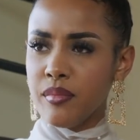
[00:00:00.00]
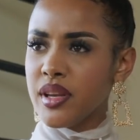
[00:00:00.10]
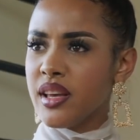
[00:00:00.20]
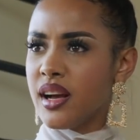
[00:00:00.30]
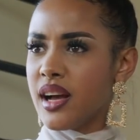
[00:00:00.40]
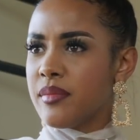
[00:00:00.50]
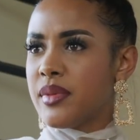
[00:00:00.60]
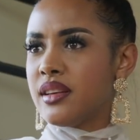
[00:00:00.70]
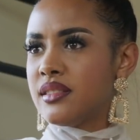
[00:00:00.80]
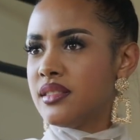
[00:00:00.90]
But yeah, I
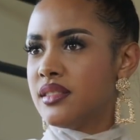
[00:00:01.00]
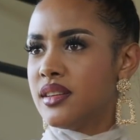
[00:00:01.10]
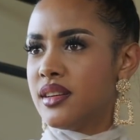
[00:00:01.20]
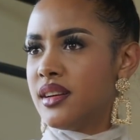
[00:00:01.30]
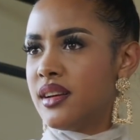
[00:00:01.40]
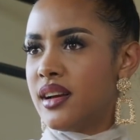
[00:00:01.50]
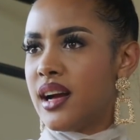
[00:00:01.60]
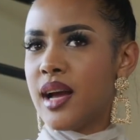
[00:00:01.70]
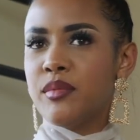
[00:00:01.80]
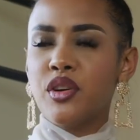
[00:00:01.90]
mean,
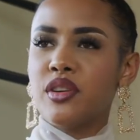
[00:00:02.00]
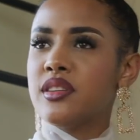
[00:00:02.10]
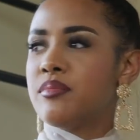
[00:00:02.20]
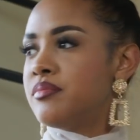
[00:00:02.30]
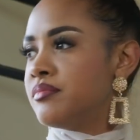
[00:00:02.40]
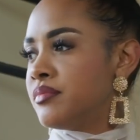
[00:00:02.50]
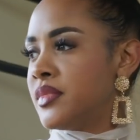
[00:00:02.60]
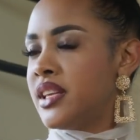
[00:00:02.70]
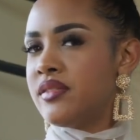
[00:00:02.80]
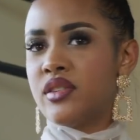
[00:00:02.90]
I'm not gonna
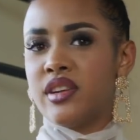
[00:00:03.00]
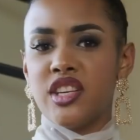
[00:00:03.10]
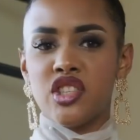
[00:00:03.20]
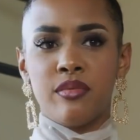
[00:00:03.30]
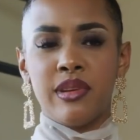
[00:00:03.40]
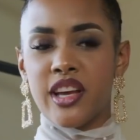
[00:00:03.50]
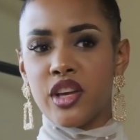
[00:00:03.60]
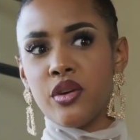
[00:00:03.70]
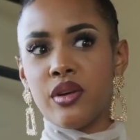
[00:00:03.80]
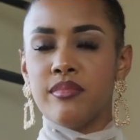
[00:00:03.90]
leave a relationship and be like,
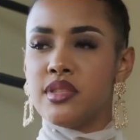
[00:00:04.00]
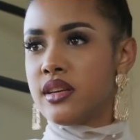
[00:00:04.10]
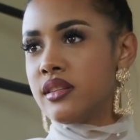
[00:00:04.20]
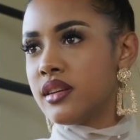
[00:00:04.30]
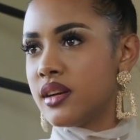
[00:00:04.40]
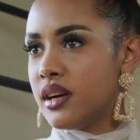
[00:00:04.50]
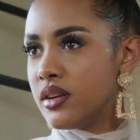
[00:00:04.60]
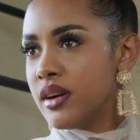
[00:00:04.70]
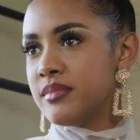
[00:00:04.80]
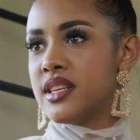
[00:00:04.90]
oh, I'm taking the car,
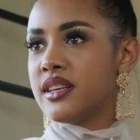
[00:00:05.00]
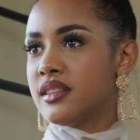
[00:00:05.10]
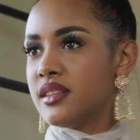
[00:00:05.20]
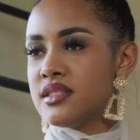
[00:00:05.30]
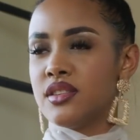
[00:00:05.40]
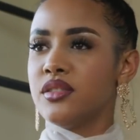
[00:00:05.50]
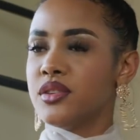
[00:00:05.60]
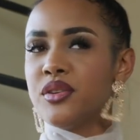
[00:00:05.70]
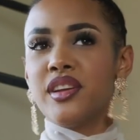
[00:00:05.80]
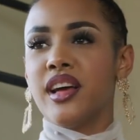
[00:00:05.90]
or I'm taking this. No,
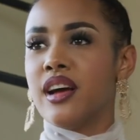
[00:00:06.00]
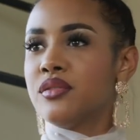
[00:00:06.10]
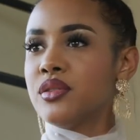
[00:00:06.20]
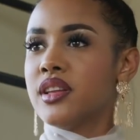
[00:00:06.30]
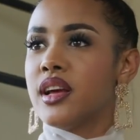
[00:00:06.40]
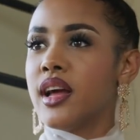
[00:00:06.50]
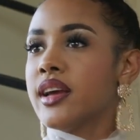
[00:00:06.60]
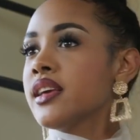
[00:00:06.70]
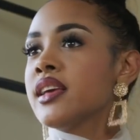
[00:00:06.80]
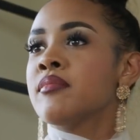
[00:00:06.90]
you can have all that. I
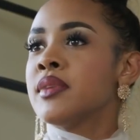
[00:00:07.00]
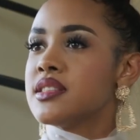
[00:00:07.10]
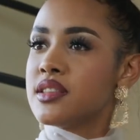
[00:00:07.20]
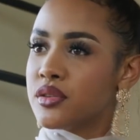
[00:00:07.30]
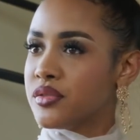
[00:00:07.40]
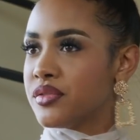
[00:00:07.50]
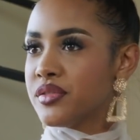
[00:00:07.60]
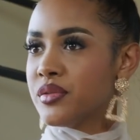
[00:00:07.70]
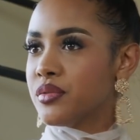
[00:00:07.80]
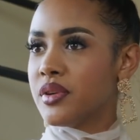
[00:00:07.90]
can get myself
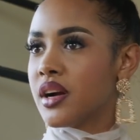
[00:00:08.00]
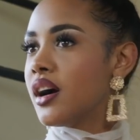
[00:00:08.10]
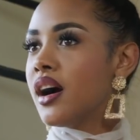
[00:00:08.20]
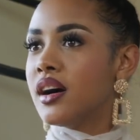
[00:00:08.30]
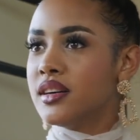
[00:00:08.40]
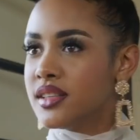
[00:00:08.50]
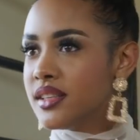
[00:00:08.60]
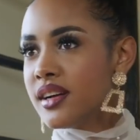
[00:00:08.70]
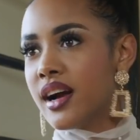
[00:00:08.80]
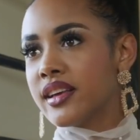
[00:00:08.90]
a car.
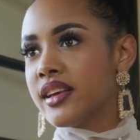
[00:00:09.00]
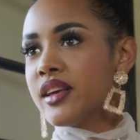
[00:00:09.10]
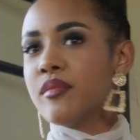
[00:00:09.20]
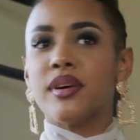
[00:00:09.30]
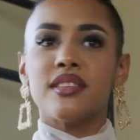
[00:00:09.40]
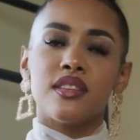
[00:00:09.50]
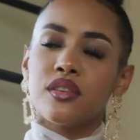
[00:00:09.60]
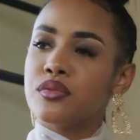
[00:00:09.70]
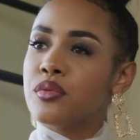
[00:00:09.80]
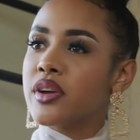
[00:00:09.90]
I can get
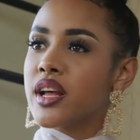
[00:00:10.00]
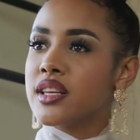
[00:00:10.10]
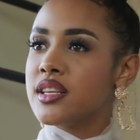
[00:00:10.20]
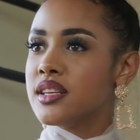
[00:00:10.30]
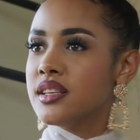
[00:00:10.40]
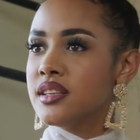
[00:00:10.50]
myself what I need.